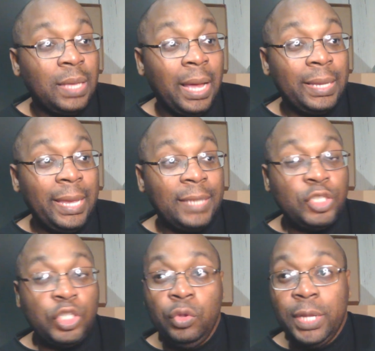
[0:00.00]
I
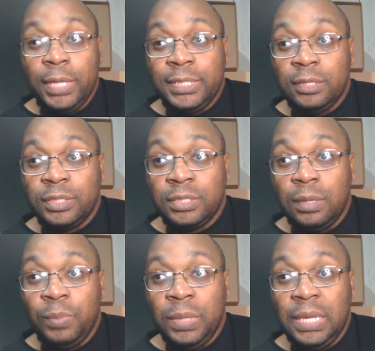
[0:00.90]
guess you can tell
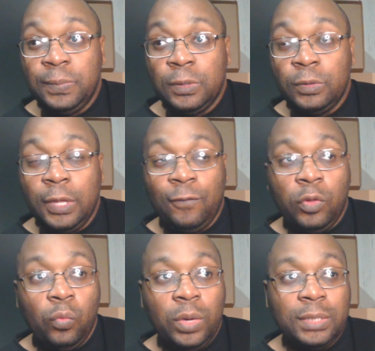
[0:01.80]
some people if
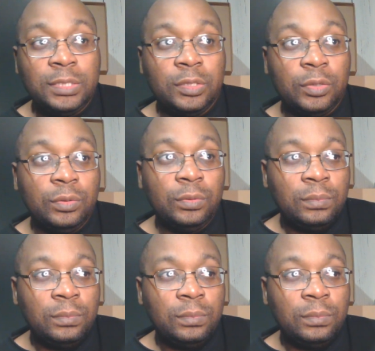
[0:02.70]
you want to,